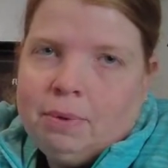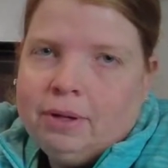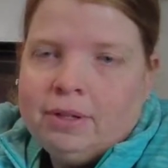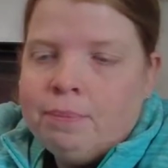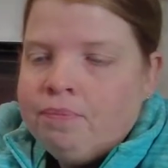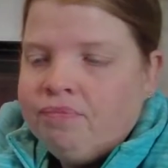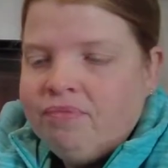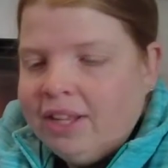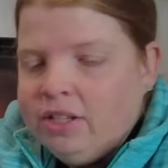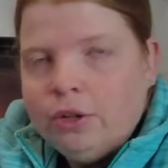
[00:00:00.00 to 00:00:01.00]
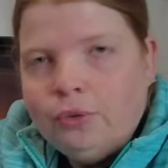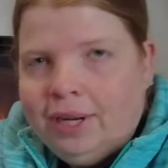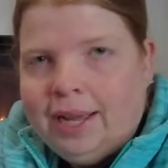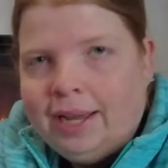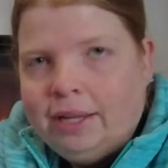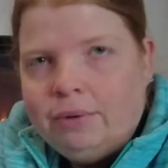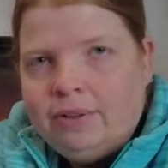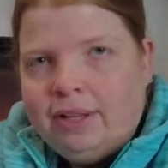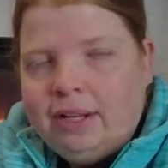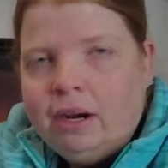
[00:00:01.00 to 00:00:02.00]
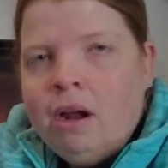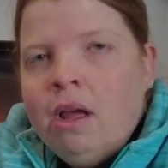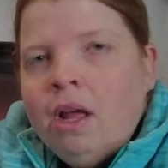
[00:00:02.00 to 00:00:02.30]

but that's not really accurate either.